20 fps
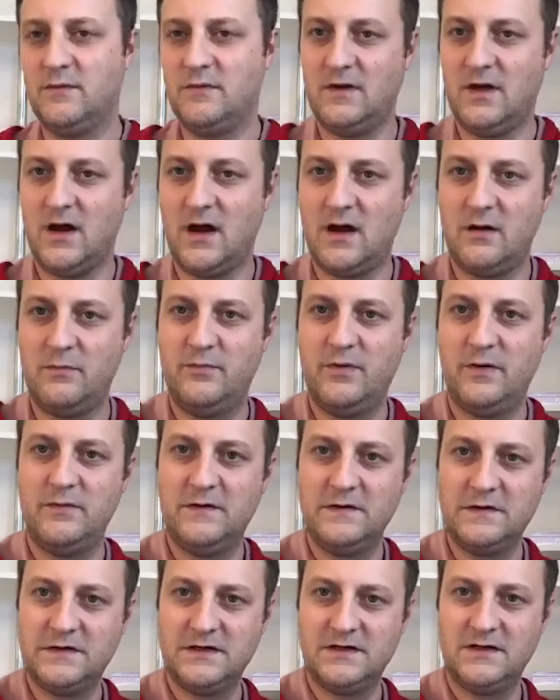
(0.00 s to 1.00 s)
people are
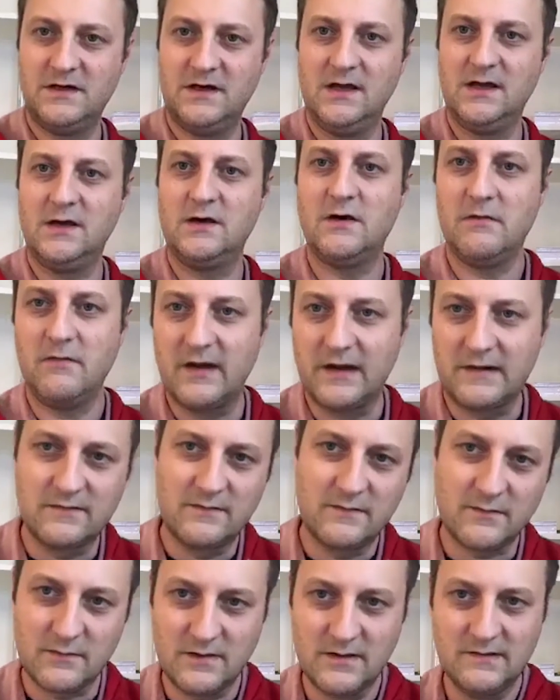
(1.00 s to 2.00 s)
publishing incorrect
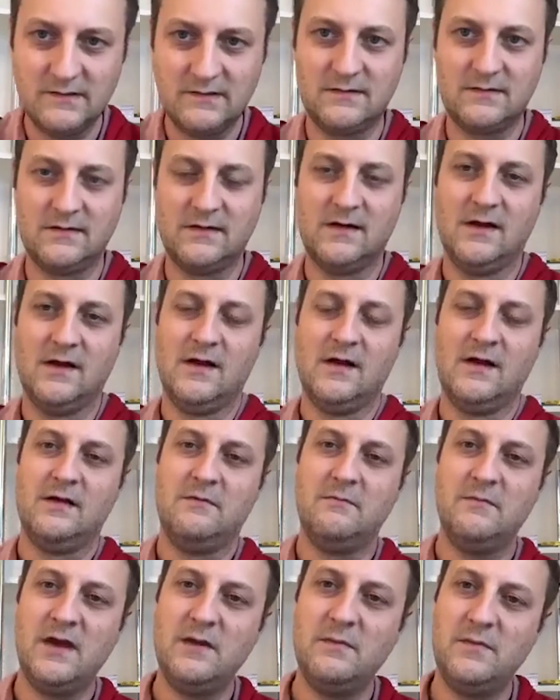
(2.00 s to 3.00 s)
stories,
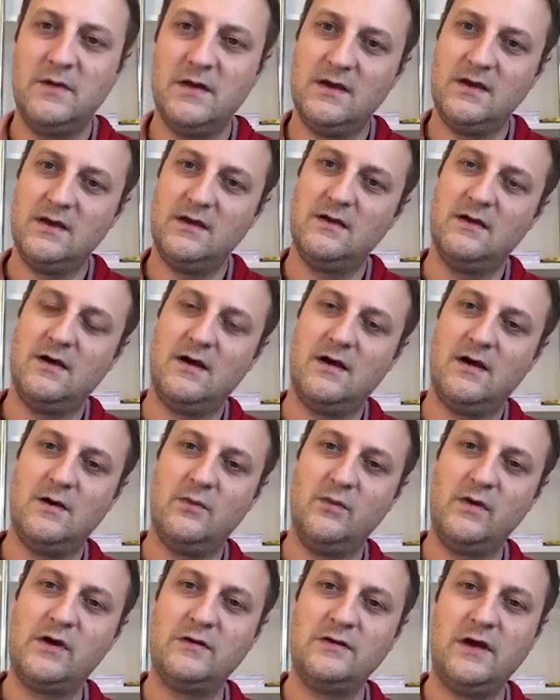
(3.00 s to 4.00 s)
maybe
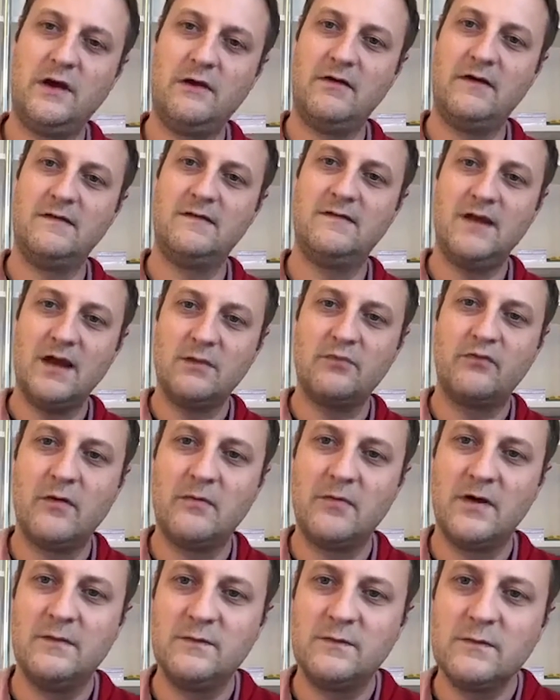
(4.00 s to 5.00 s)
we could address that
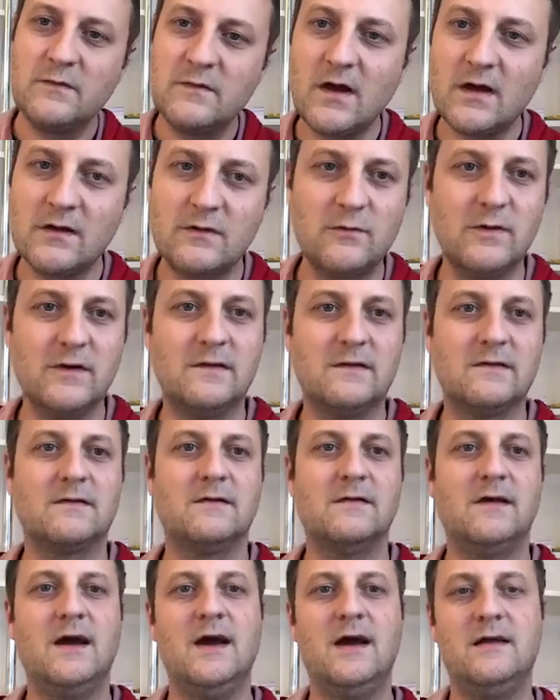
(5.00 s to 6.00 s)
problem to start
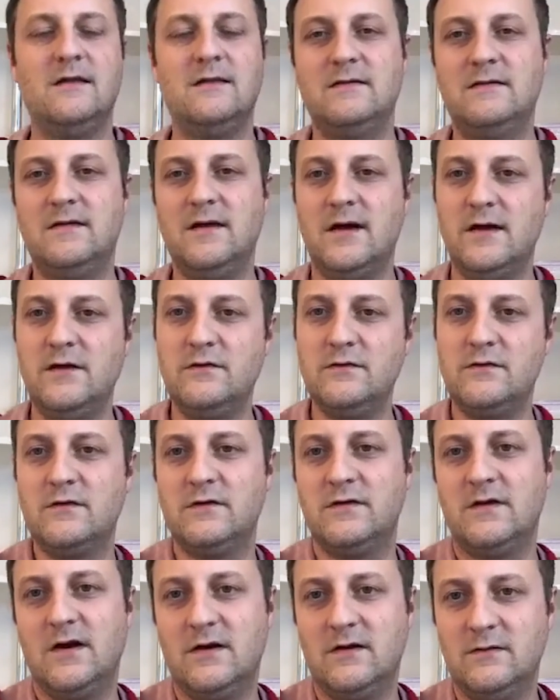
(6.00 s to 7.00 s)
with. And there you
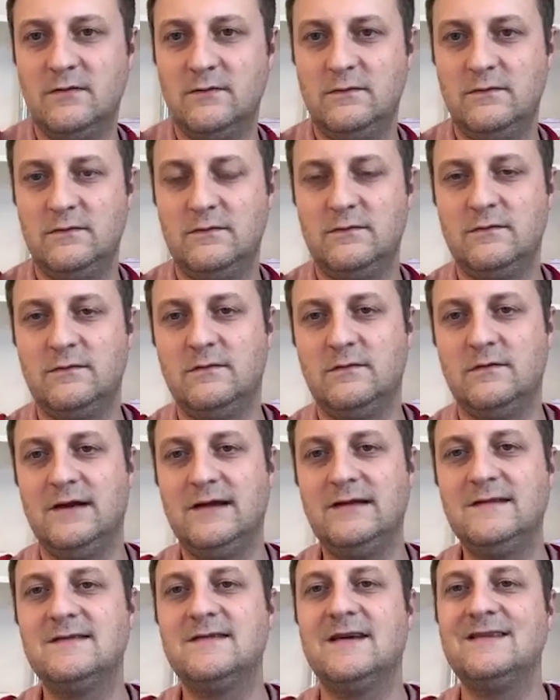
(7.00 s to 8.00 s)
go down to
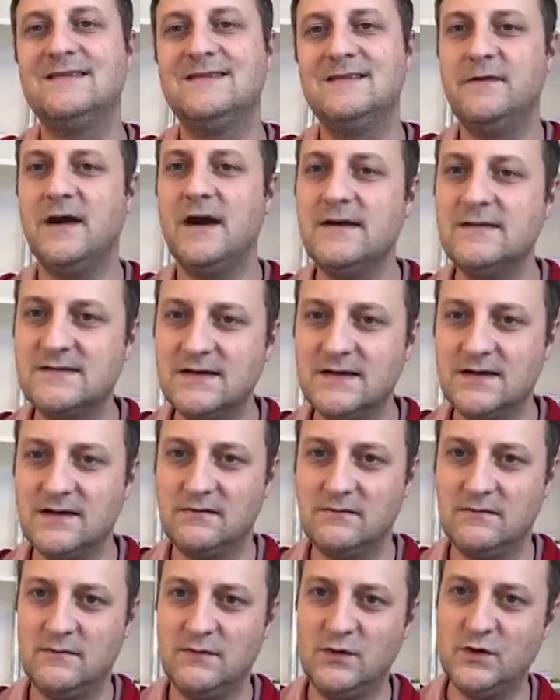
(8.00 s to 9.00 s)

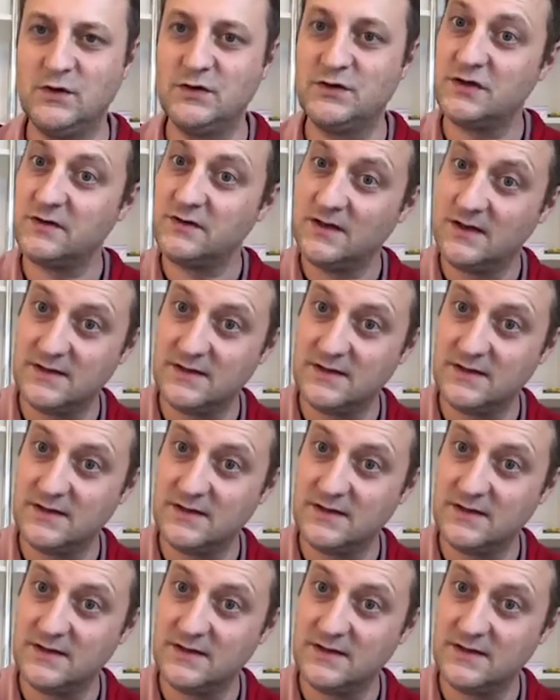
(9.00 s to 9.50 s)
incentivizing good